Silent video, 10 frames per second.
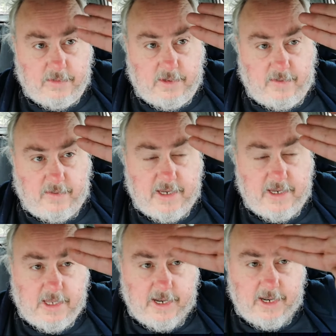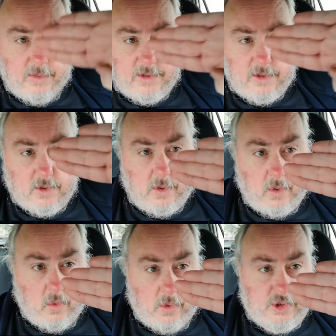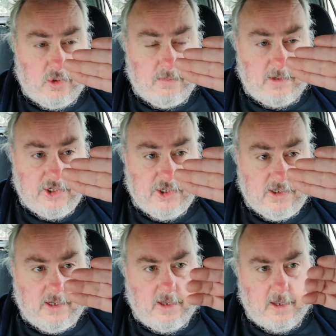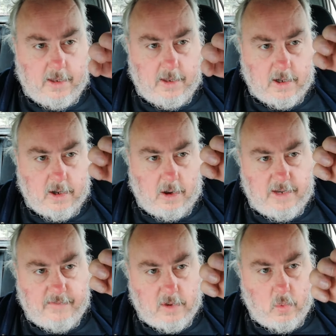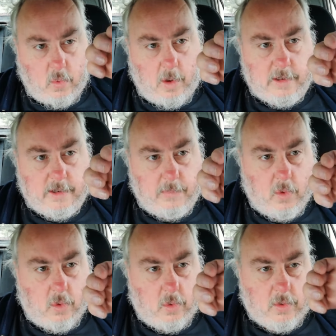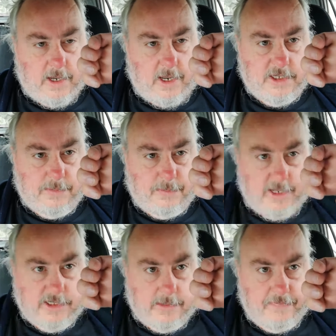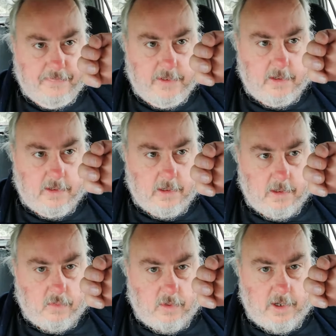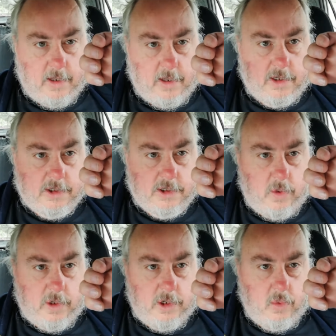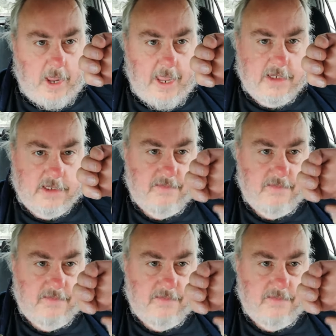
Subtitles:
to hurt you maliciously, a kind of a quantum hook takes place, right? So when you hex them,